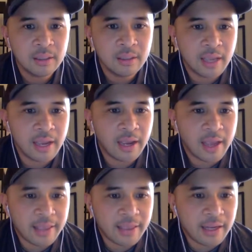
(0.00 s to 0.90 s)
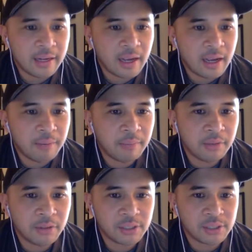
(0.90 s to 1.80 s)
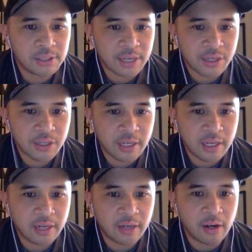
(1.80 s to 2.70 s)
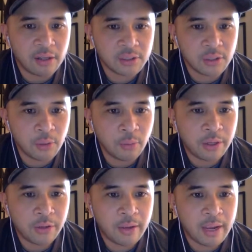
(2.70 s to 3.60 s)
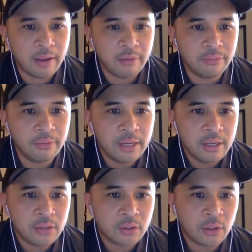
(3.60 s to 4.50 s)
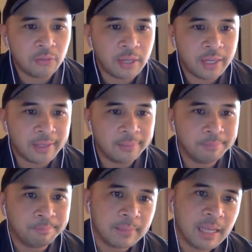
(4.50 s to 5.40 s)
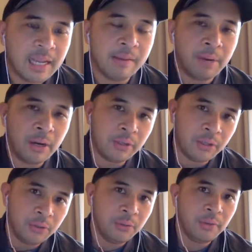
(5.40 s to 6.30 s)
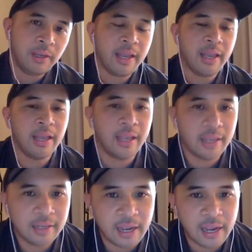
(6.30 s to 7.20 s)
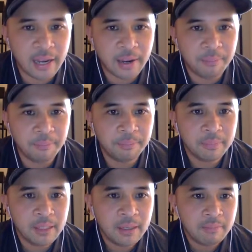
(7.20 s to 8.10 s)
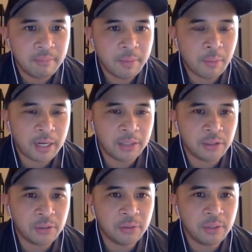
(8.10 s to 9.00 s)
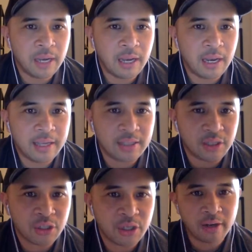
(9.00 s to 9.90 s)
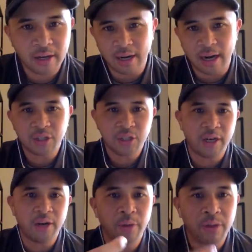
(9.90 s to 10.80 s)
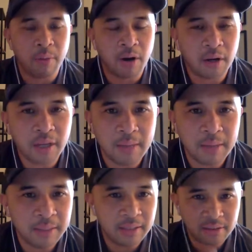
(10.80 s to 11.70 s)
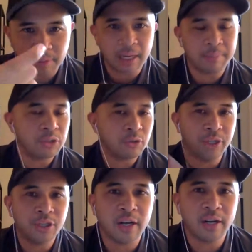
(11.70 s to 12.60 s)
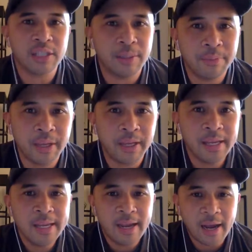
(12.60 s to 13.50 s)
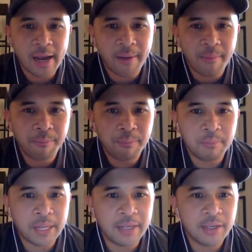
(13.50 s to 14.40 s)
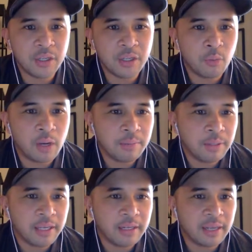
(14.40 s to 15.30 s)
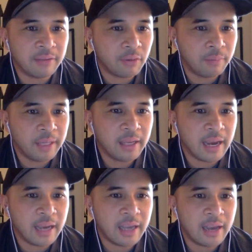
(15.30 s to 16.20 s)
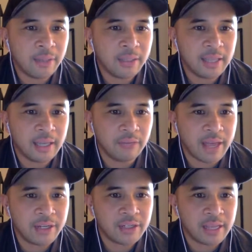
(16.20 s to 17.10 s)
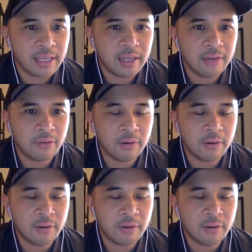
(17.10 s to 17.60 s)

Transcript: yeah. yeah. and then um, there's a section here also where you have sort of like and about you, and um, maybe what I'll do uh, is I'll share uh, I'll share it with Mark and maybe some type of screenshot or something. Um, but you want to put in like for me, I, I really take advantage of that inf-